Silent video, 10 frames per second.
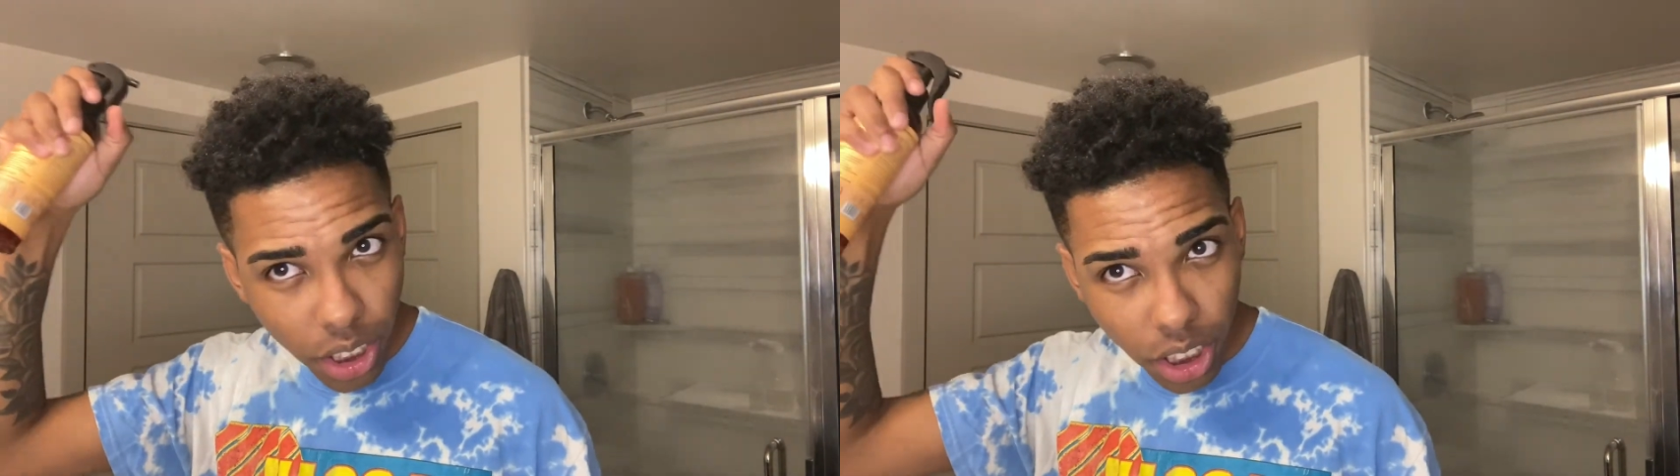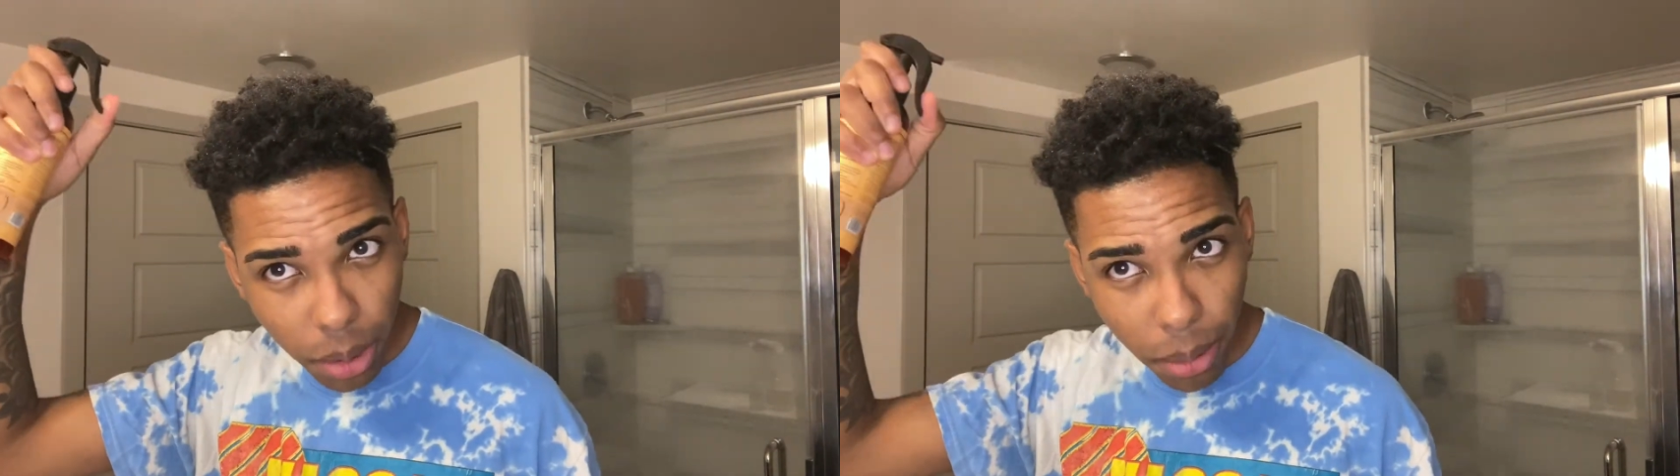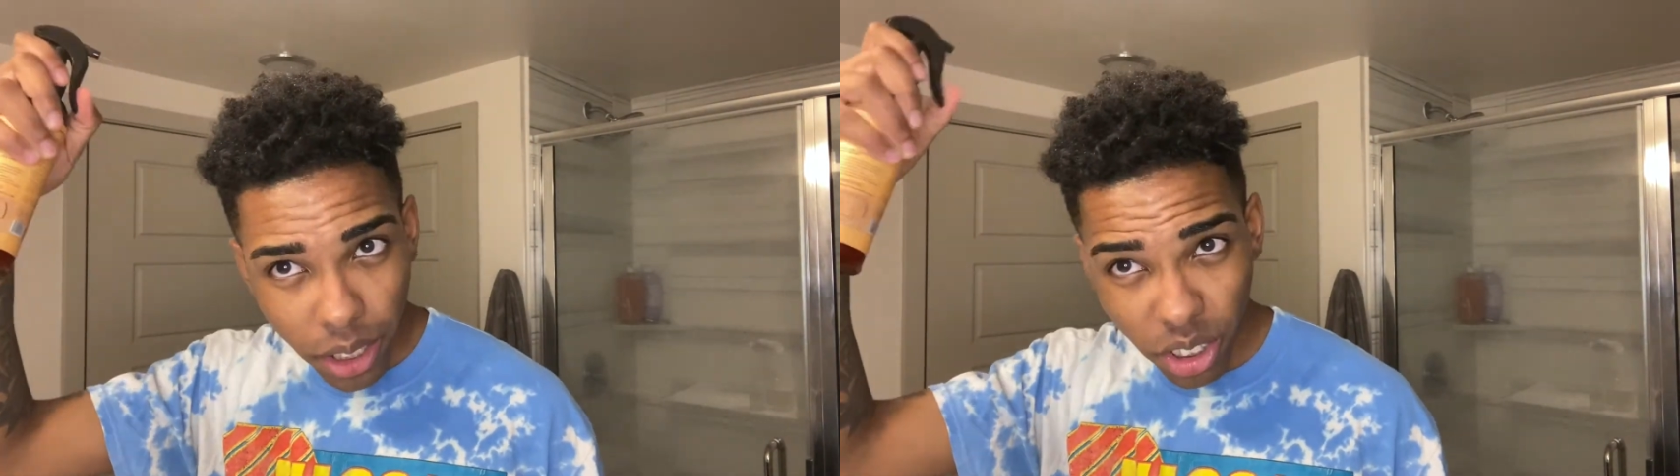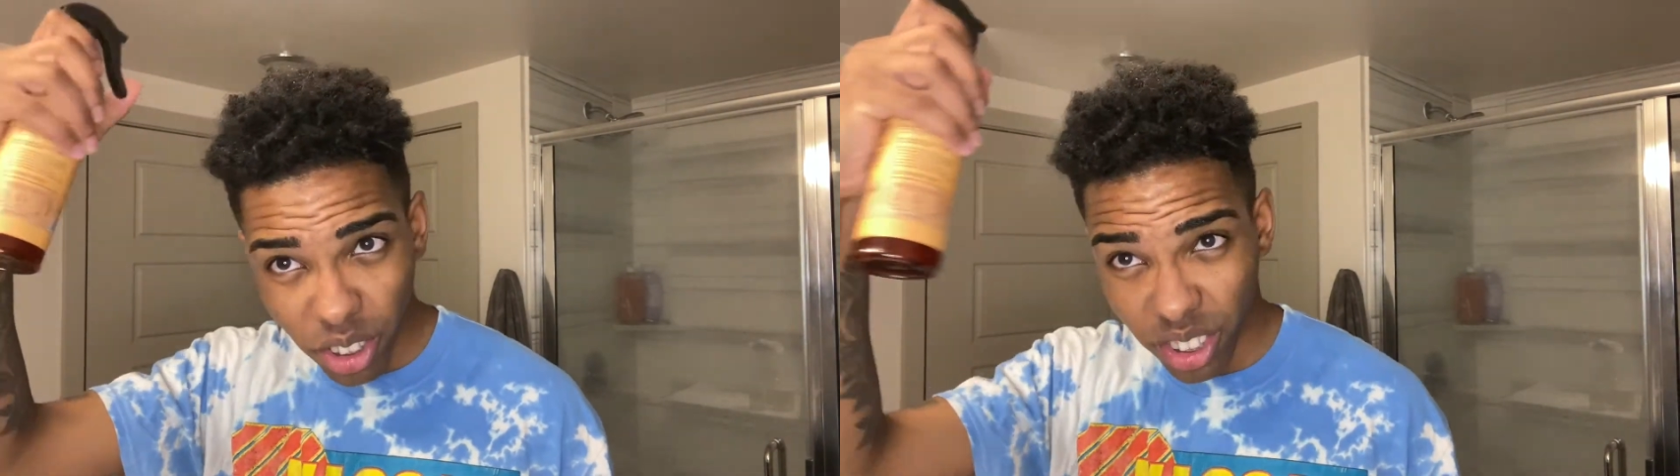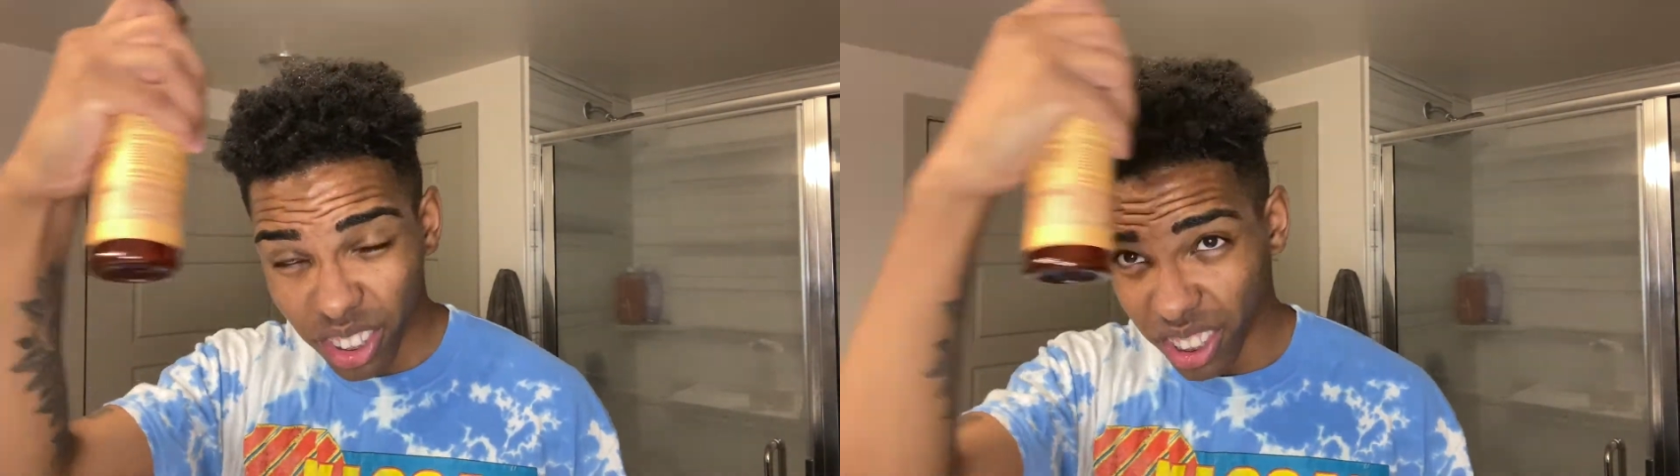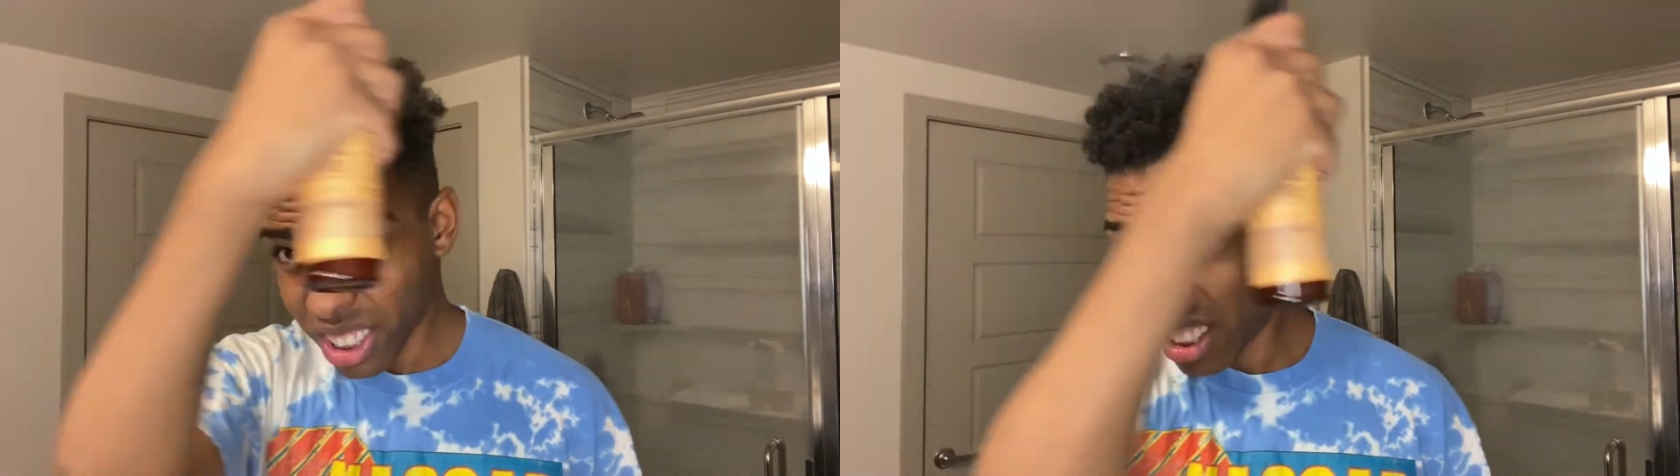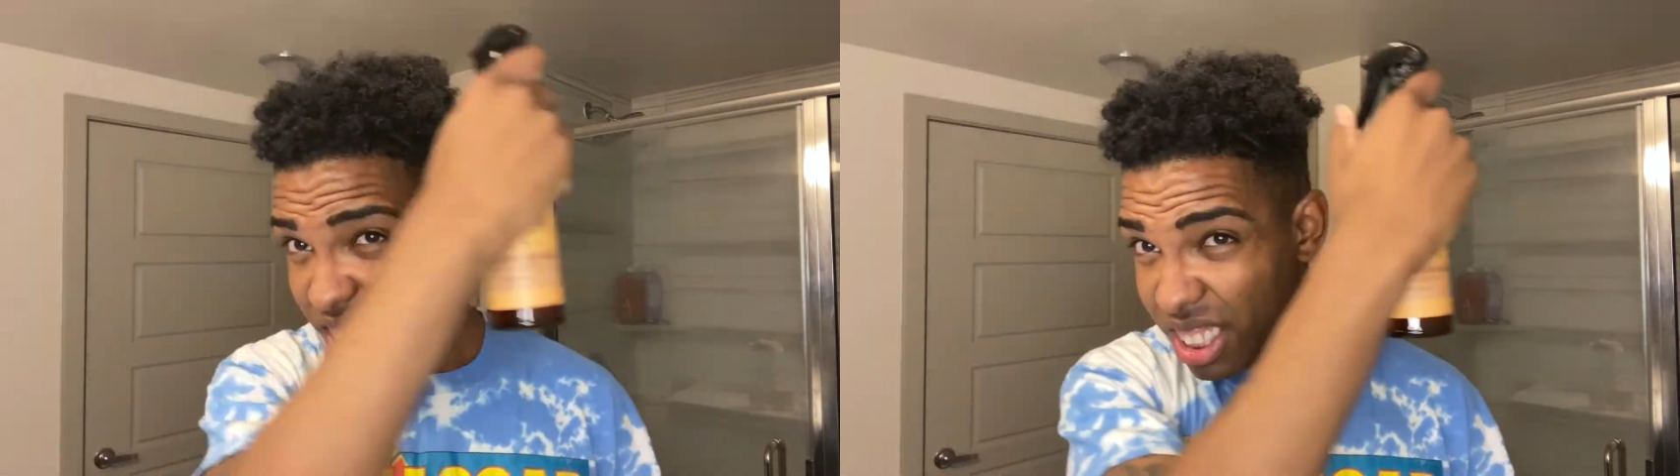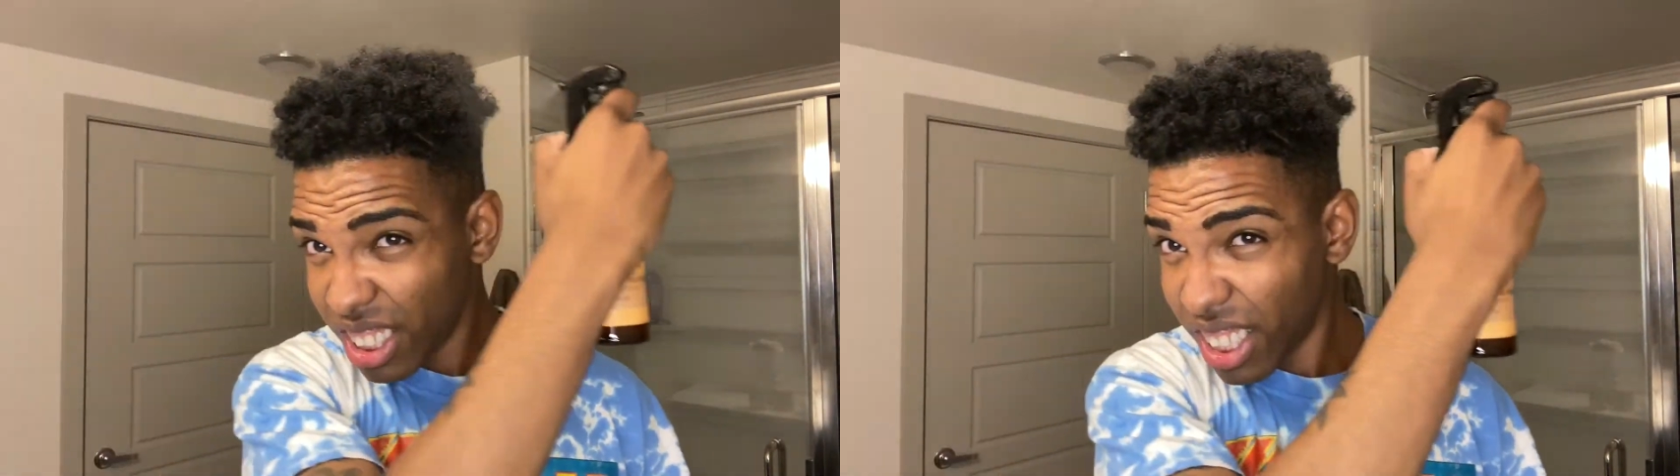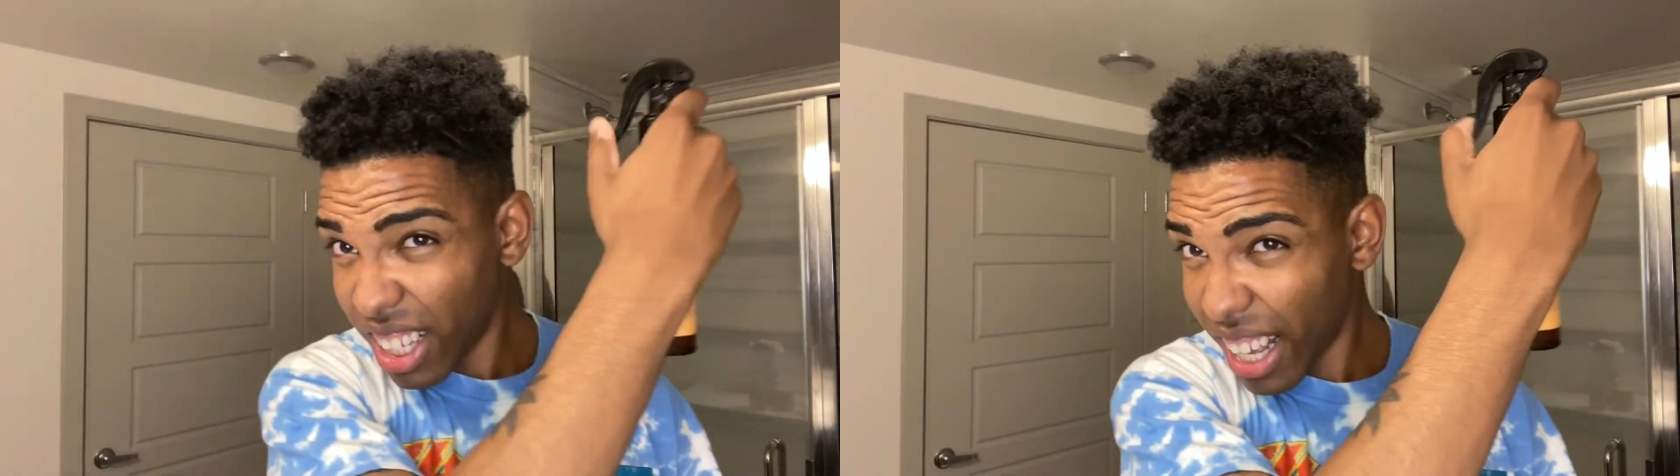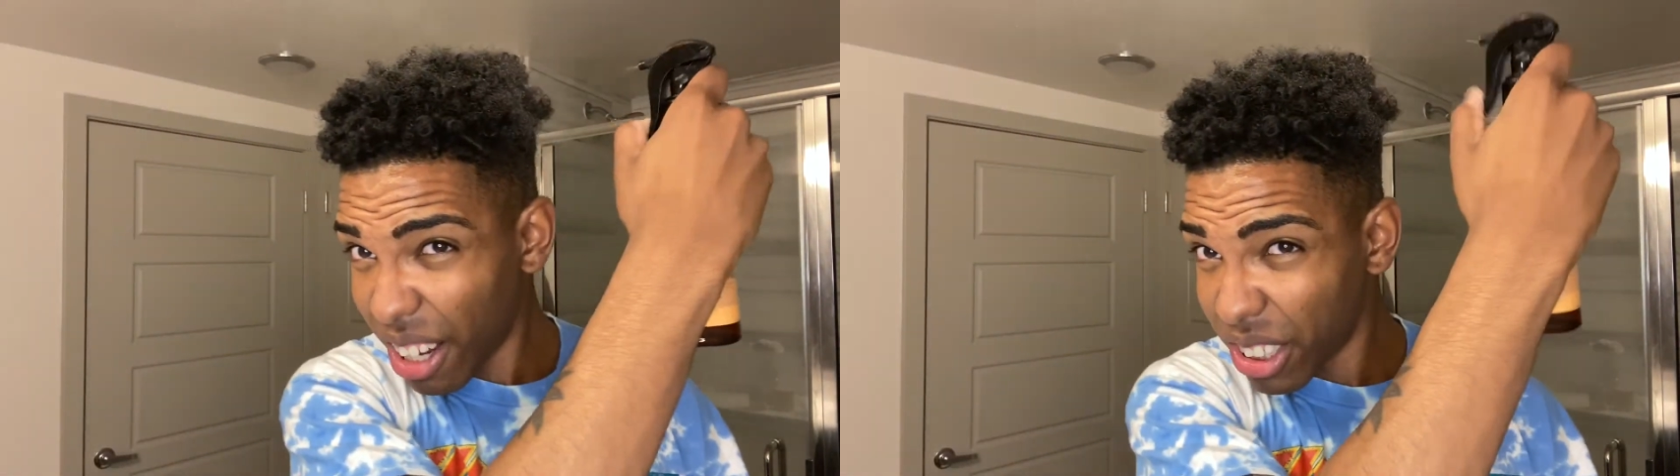just depends on how